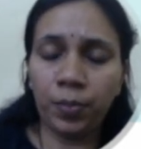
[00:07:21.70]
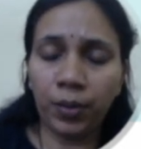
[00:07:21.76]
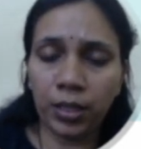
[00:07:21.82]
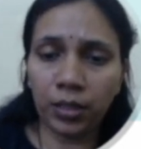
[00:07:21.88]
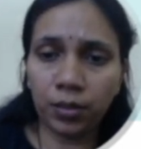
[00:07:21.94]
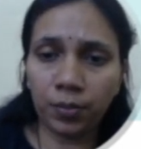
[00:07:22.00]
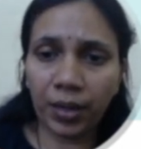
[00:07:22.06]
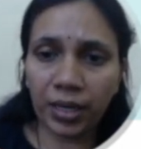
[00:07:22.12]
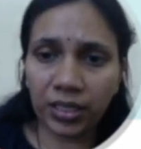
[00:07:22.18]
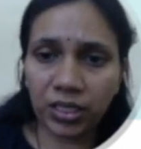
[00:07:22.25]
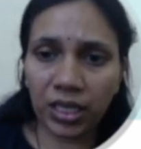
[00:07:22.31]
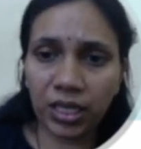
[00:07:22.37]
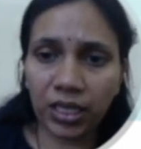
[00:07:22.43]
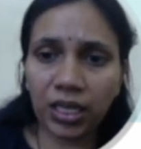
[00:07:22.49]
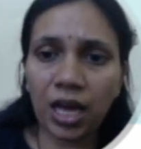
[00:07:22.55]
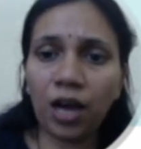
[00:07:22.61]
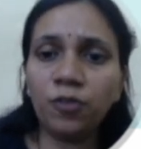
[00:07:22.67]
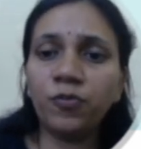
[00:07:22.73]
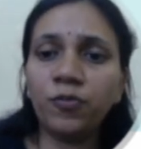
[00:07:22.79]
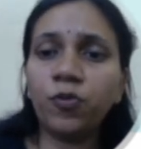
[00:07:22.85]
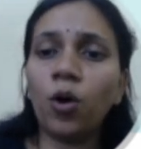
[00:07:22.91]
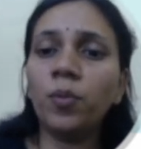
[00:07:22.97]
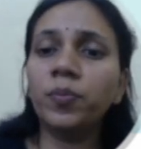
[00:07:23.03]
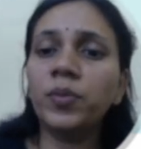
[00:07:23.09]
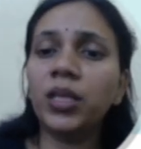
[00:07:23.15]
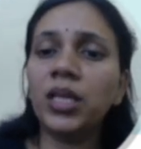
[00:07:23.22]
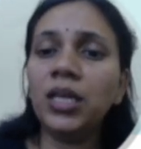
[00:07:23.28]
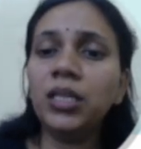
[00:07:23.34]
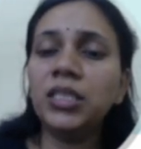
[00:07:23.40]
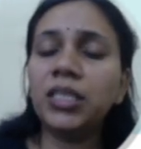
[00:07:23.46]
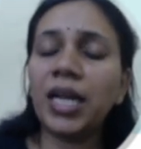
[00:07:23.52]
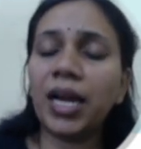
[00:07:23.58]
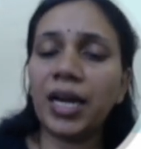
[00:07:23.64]
bacteria from
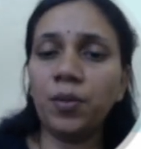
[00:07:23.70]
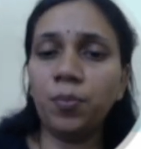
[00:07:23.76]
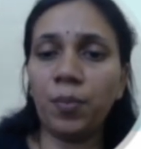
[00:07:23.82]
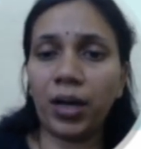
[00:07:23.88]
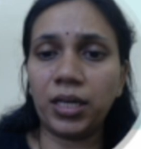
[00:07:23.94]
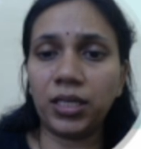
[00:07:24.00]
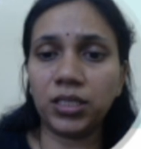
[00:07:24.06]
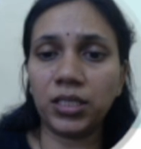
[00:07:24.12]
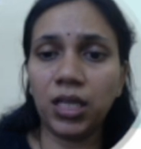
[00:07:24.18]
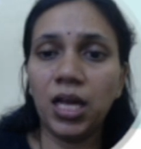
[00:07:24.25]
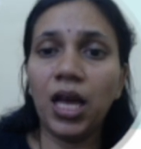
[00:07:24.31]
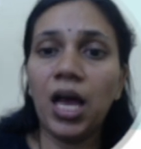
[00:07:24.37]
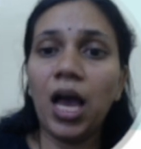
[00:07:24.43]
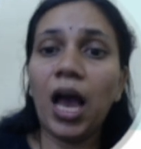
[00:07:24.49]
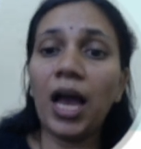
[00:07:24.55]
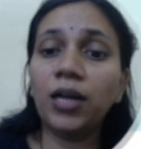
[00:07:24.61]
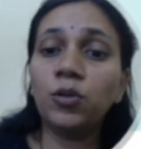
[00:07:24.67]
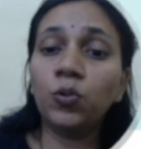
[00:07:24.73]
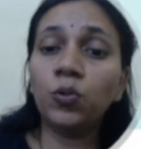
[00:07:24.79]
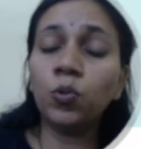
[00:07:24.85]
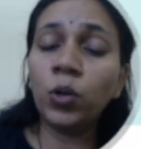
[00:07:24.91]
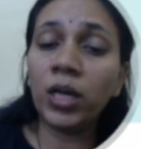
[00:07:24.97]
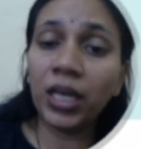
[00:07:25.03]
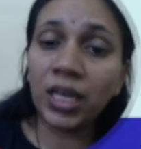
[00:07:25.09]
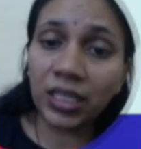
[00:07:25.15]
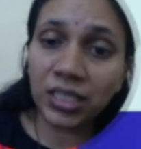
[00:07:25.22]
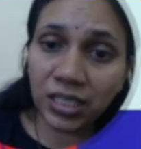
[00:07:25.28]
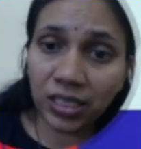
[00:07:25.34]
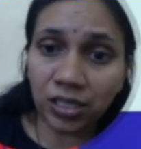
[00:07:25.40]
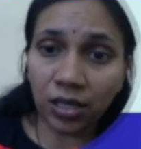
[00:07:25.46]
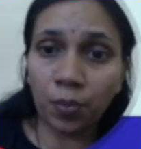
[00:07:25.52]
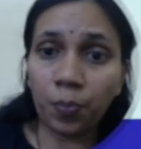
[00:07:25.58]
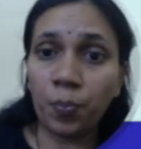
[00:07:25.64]
the dead mice. And to his
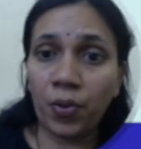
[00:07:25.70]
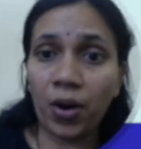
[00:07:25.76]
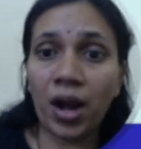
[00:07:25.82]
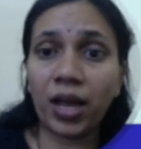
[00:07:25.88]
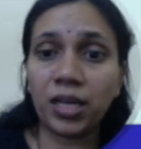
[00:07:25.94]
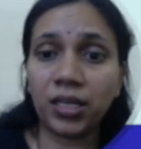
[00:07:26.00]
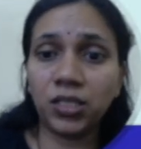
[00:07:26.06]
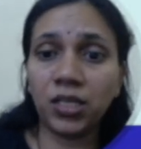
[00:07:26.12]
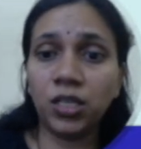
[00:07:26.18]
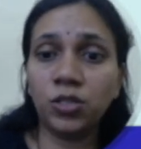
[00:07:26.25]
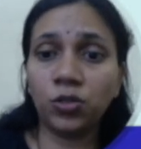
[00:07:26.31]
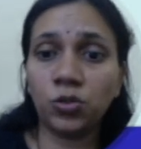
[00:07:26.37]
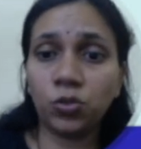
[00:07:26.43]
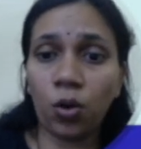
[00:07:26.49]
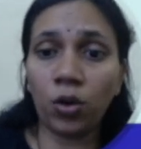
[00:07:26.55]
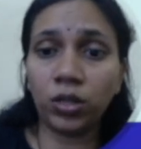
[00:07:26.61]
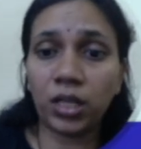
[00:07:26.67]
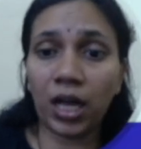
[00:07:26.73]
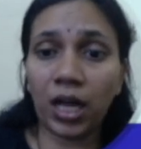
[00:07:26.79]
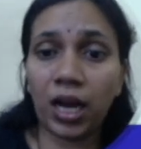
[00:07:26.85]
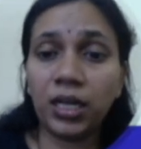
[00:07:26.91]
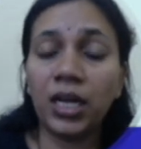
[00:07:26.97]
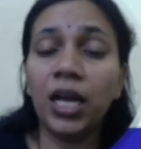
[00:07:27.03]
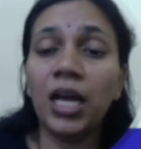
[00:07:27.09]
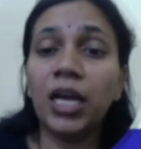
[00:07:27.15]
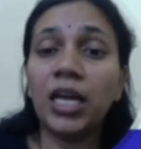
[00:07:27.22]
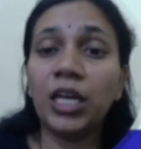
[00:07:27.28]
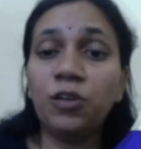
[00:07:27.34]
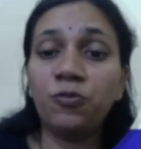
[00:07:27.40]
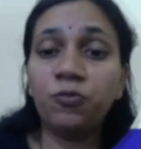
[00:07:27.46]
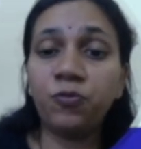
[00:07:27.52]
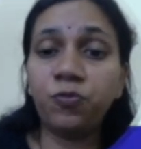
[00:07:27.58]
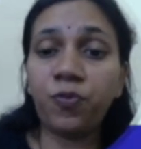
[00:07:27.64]
surprise, he saw that
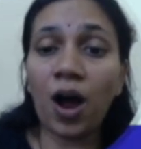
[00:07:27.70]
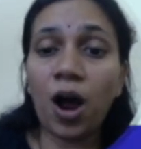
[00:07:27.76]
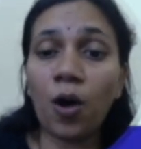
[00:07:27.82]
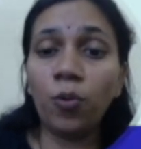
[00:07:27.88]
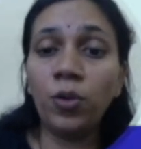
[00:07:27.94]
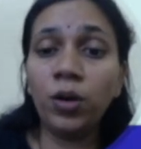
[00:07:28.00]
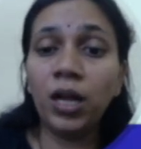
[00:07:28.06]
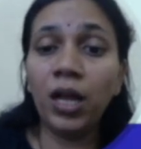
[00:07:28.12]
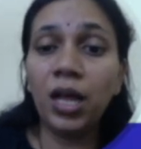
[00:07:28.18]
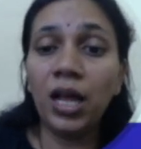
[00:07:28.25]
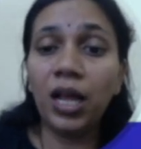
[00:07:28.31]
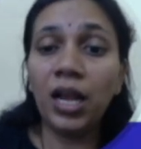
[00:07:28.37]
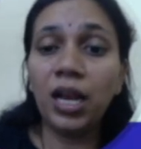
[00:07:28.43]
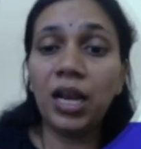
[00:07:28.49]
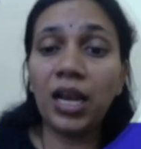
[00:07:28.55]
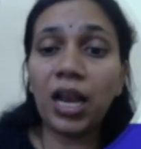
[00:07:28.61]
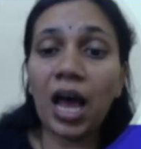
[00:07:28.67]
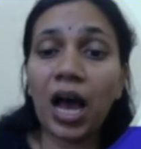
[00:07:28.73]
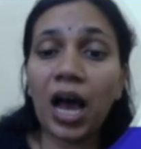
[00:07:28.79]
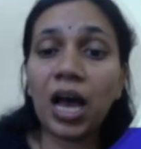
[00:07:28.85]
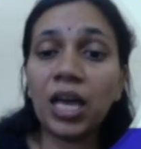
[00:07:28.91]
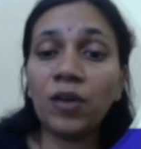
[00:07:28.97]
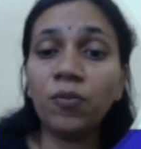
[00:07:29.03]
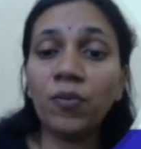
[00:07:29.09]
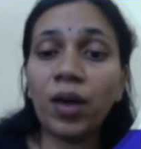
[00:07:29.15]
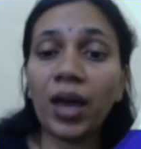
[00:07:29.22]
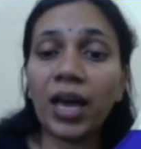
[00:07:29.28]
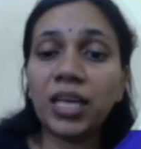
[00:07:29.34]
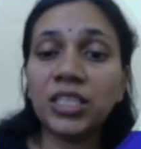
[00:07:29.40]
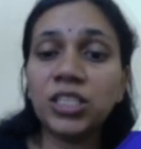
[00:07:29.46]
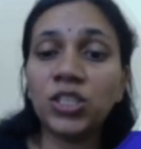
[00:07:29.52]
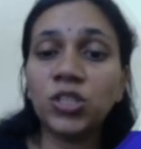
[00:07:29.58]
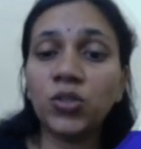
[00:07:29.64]
he found live
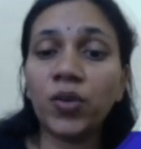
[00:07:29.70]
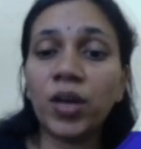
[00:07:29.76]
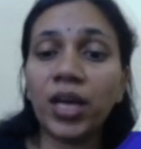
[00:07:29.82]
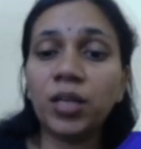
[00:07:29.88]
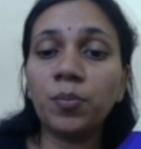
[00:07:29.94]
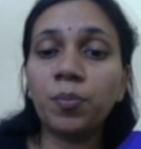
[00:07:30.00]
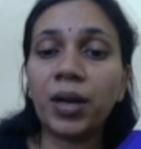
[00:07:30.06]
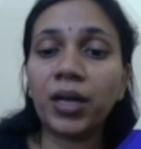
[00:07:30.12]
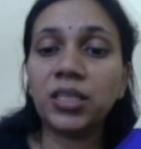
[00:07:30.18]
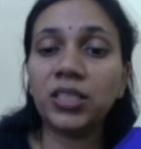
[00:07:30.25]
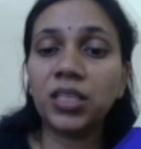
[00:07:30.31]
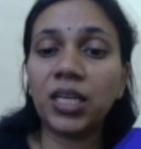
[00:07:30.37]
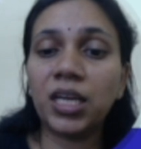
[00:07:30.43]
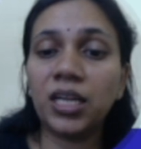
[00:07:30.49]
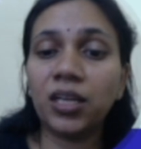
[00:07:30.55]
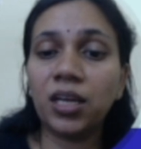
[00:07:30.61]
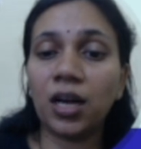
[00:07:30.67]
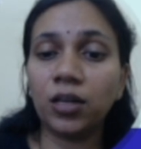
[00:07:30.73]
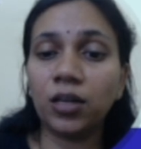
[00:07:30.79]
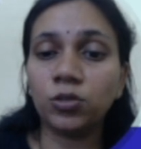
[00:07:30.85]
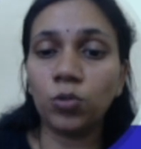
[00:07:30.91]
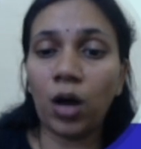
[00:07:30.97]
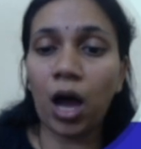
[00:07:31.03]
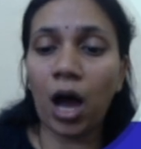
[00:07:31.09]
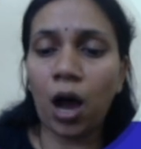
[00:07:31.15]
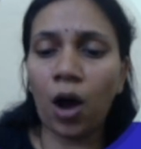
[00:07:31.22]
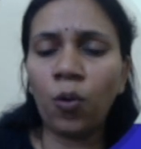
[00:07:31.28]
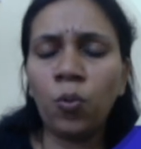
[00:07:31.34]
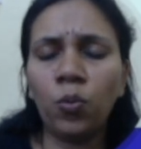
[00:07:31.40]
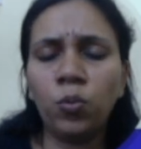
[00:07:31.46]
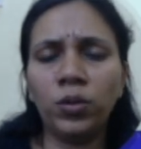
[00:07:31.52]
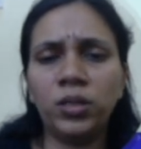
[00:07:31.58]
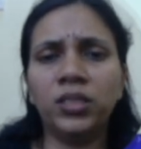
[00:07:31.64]
S strain bacteria. So
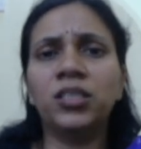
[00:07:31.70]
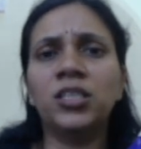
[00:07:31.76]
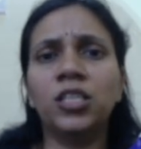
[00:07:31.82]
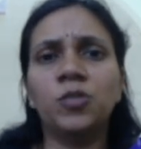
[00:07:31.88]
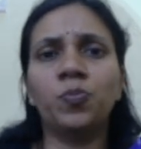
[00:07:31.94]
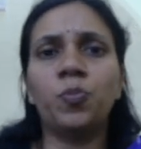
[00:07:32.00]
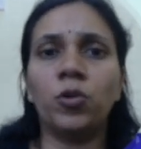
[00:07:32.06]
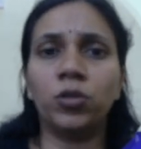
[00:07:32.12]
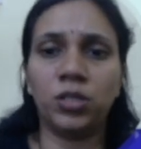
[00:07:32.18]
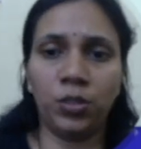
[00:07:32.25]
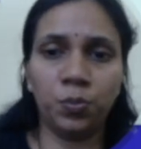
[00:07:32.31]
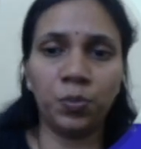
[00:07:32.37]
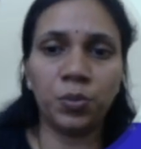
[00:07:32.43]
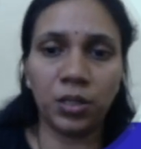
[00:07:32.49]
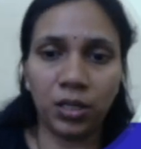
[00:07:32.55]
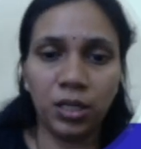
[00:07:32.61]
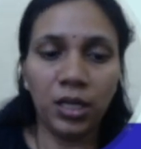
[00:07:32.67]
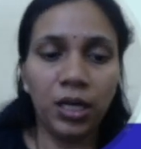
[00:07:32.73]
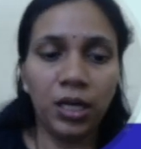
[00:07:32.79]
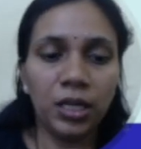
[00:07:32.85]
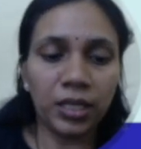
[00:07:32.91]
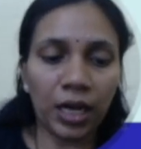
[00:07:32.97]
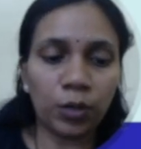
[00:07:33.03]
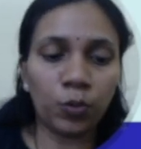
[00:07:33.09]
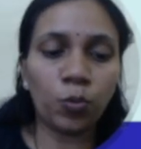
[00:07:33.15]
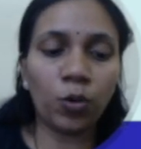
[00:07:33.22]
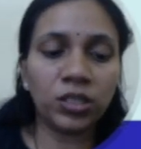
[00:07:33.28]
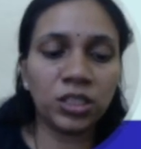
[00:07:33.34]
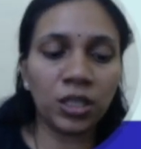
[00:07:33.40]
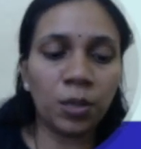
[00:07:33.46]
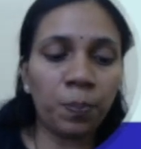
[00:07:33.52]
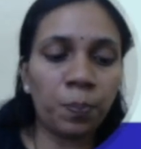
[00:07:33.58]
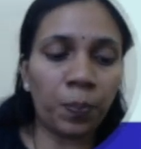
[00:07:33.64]
how is this possible? That
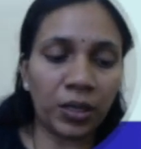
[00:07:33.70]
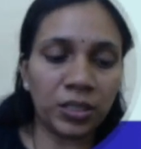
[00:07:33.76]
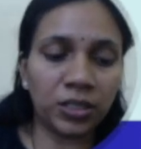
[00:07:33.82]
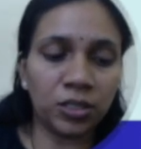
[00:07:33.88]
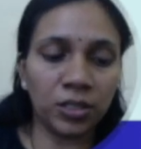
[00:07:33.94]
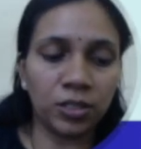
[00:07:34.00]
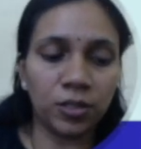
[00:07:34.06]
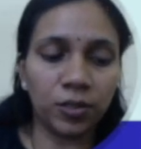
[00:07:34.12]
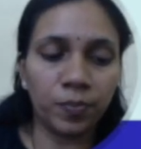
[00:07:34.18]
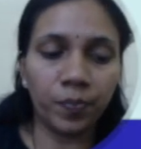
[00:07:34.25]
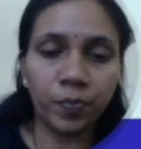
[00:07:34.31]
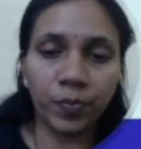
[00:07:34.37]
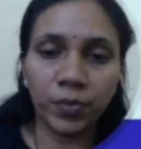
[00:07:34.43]
was the puzzle.